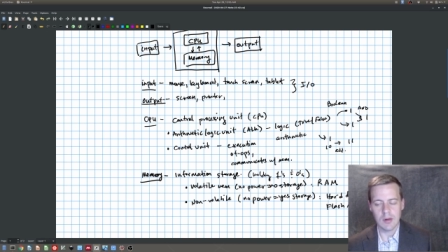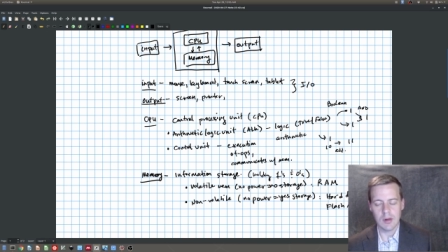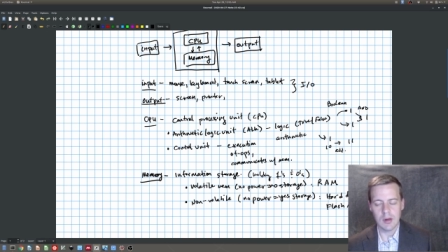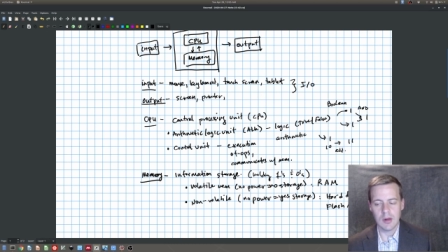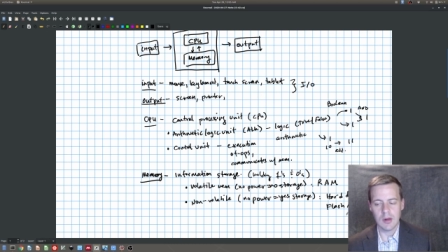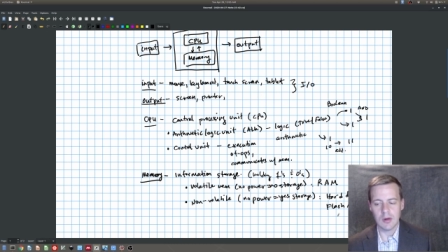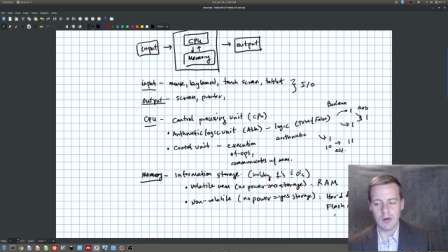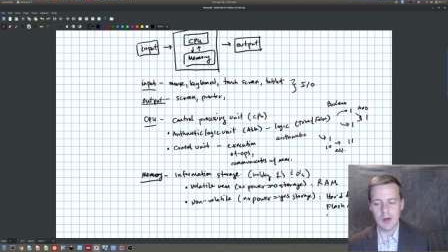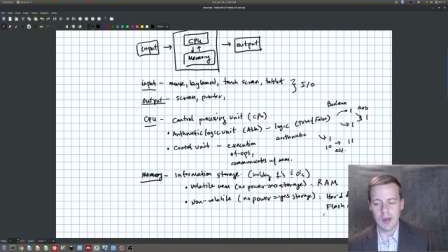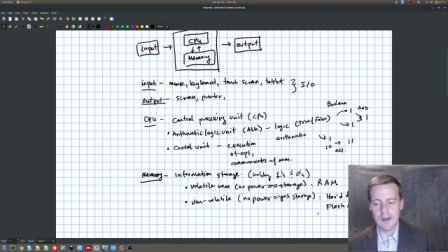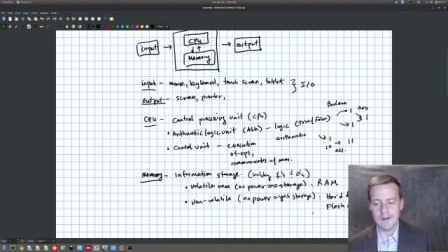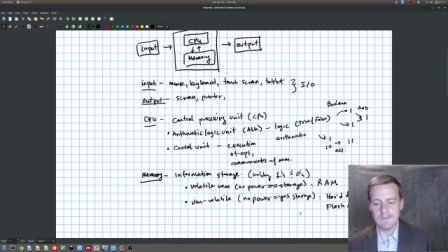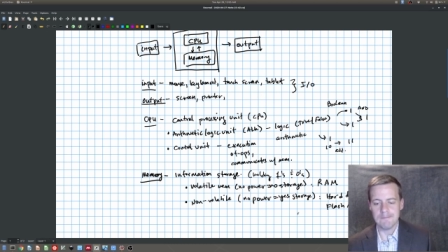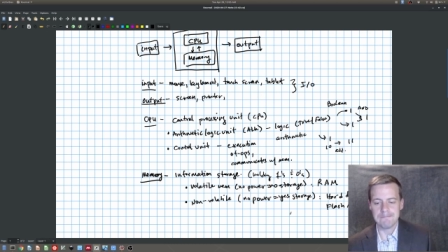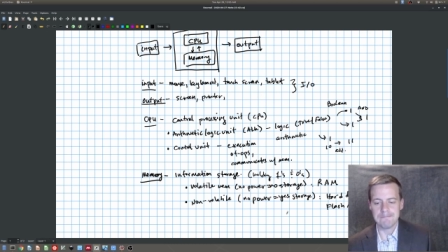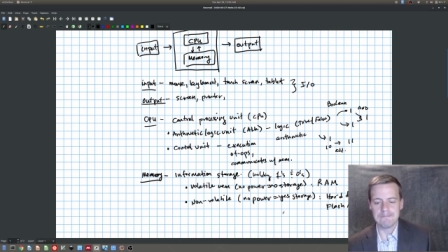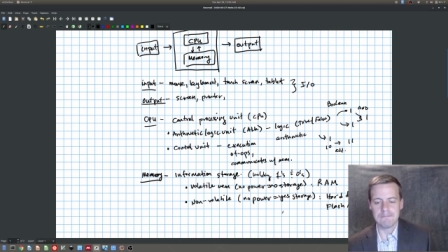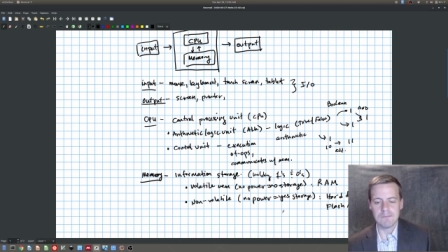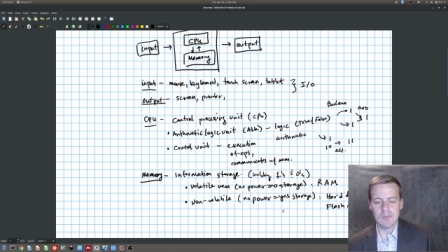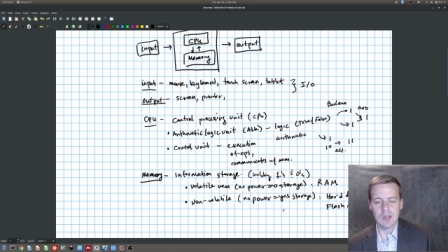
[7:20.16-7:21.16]
Okay,
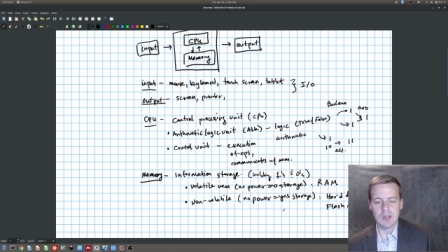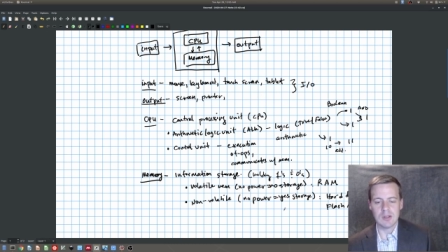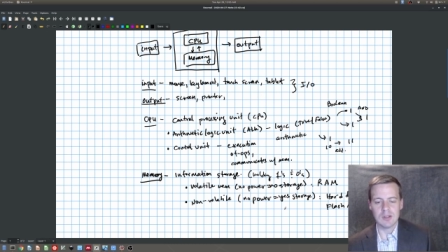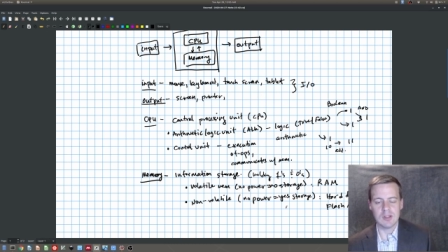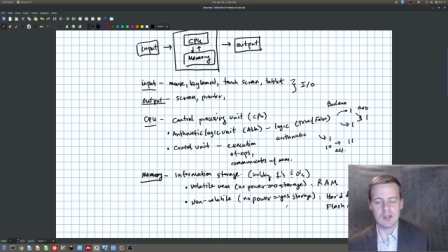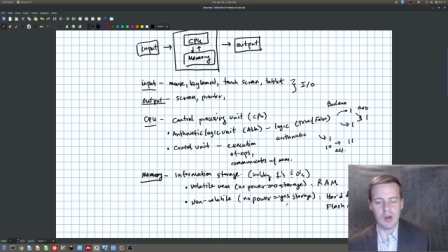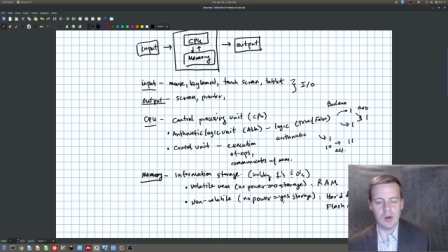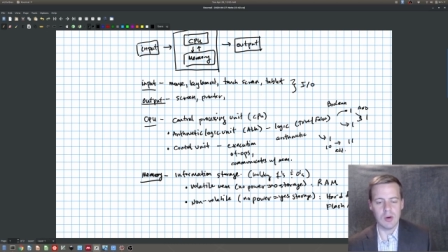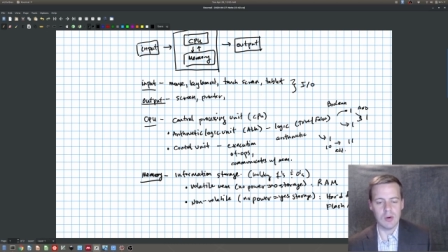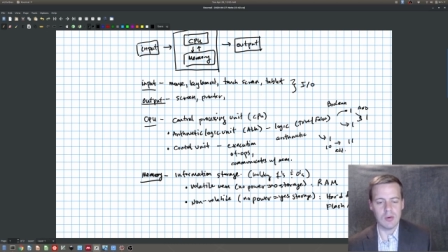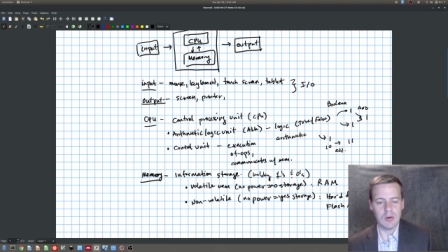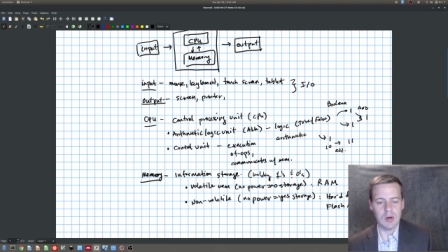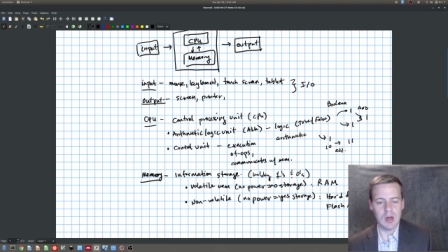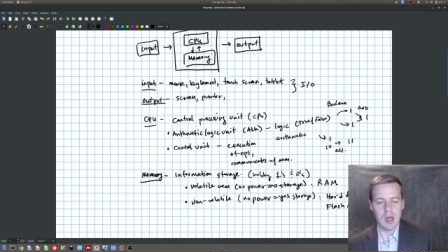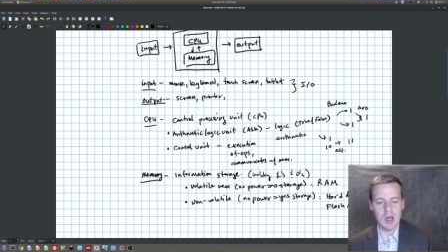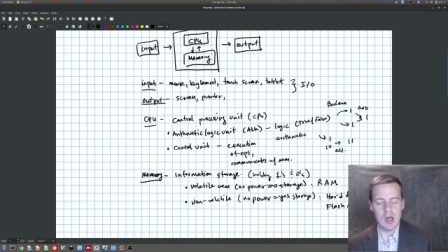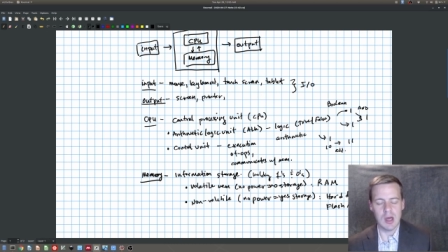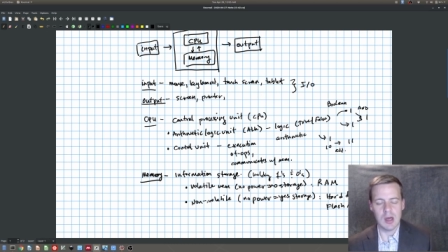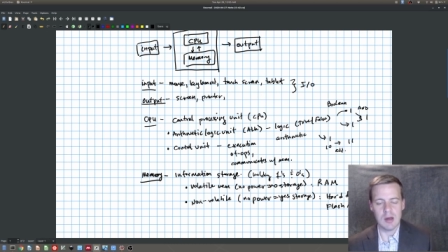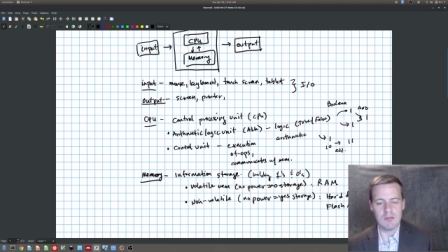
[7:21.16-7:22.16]
so
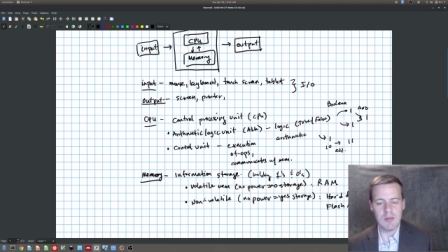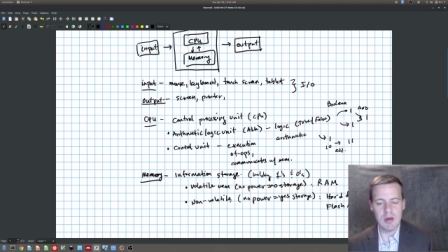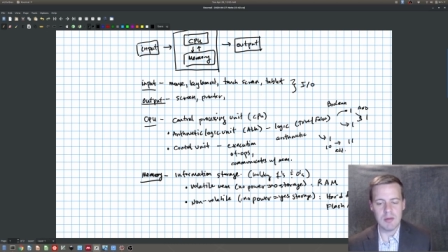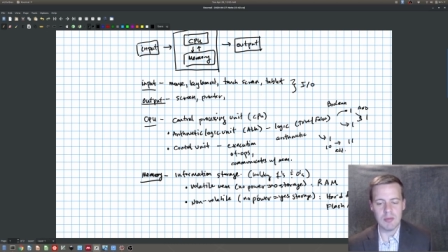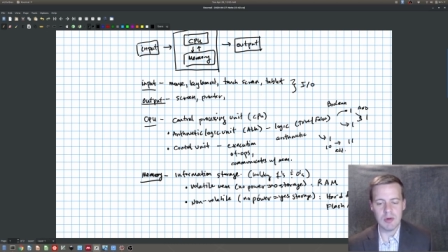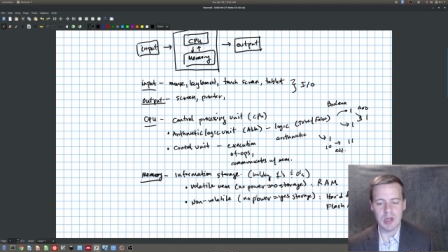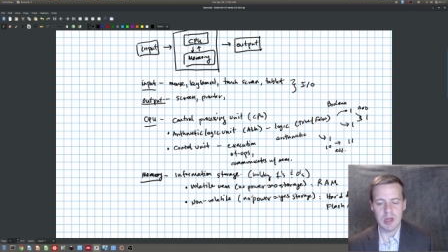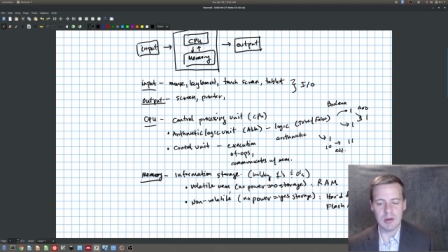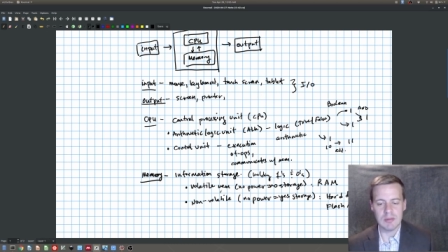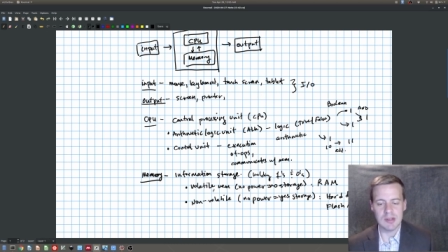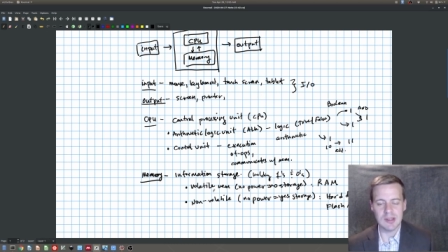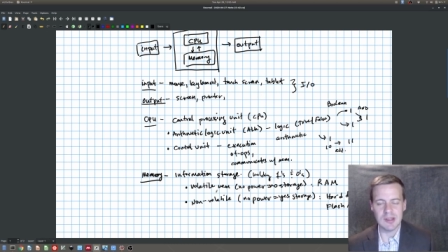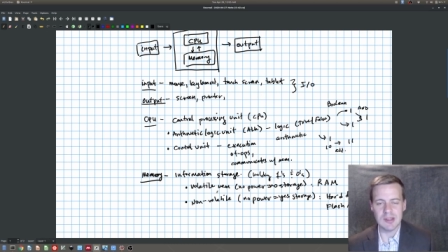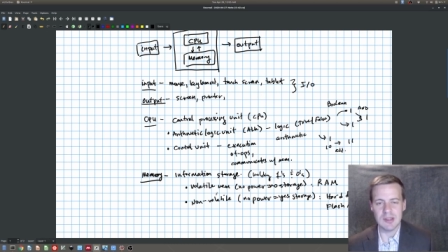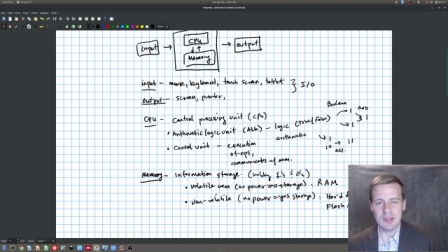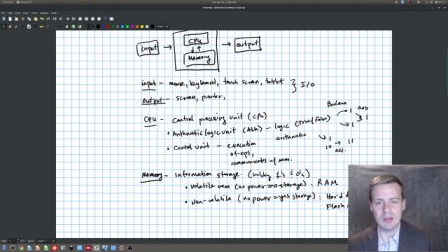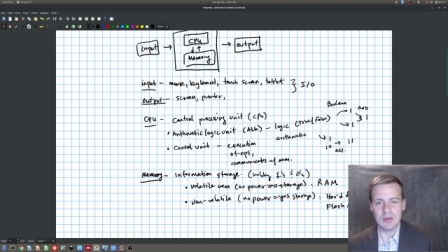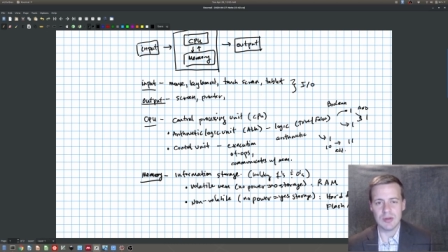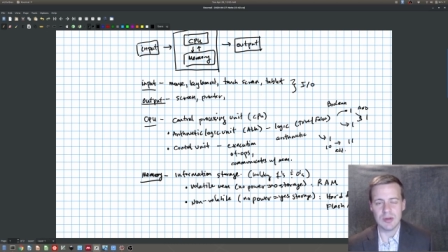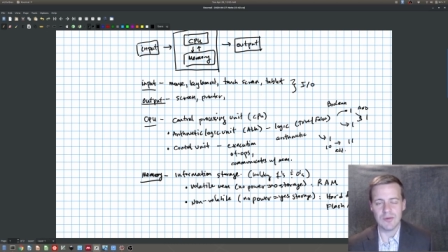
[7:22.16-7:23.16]
memory comes in these
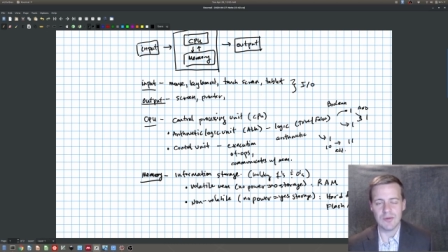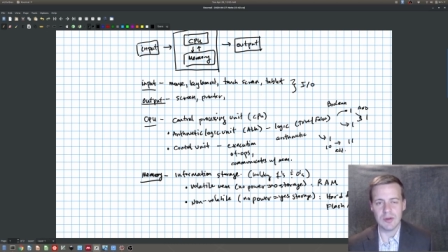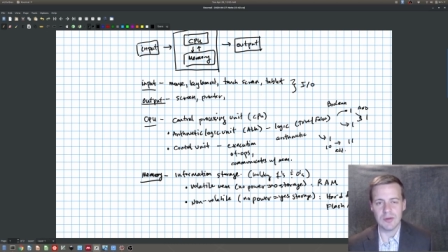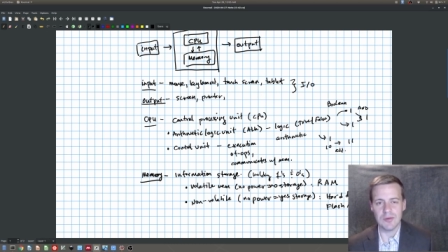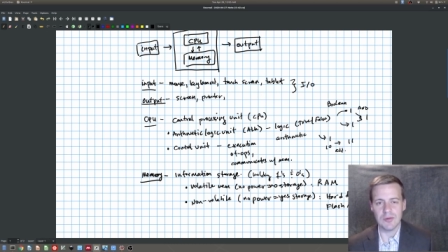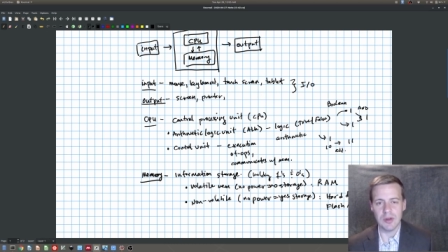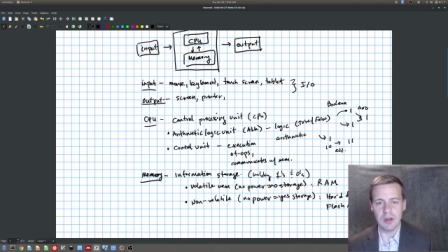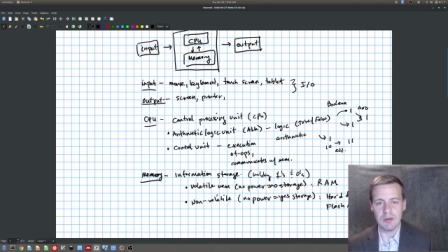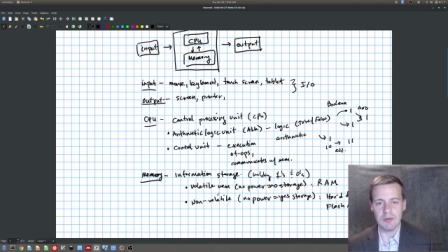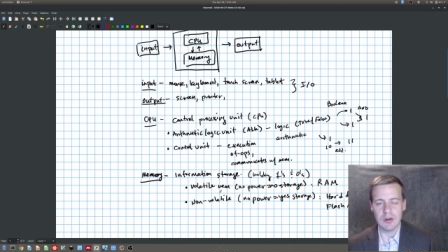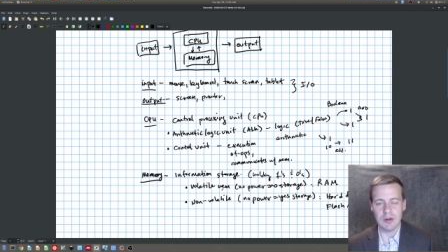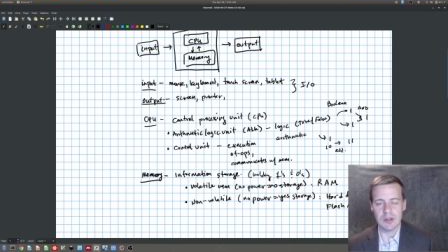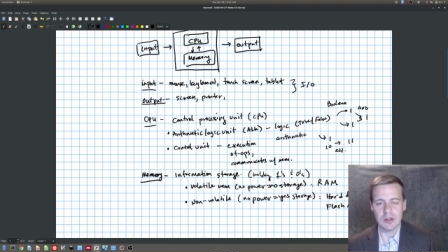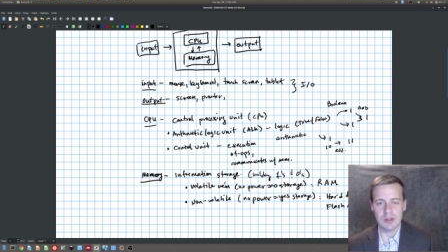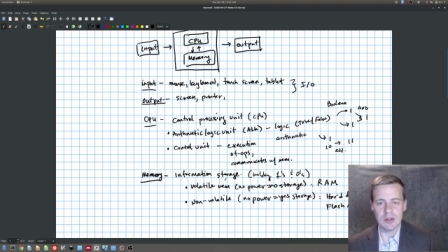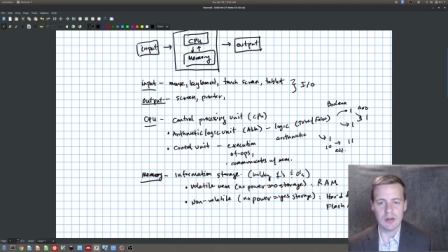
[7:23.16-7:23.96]
two different flavors.